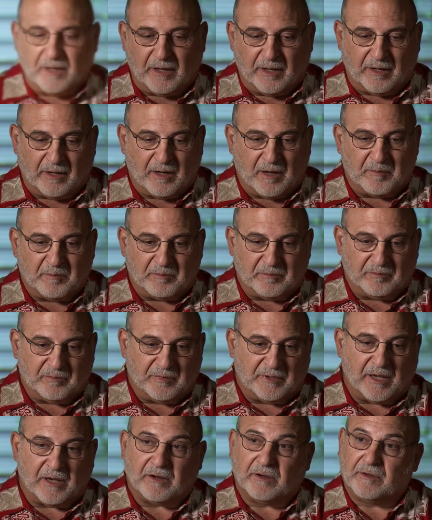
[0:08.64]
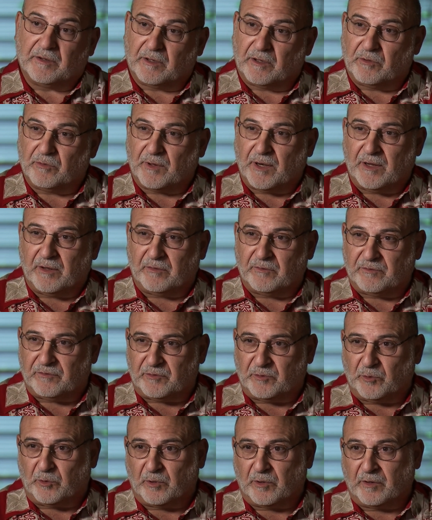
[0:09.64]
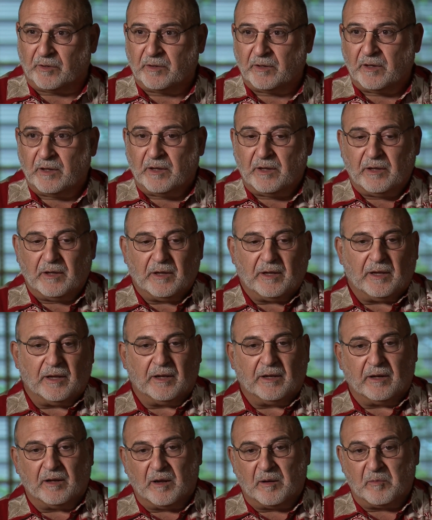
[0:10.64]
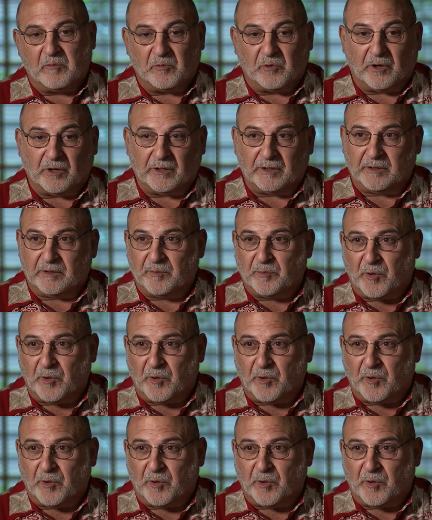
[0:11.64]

And I'm down on the ground floor, and I'm running the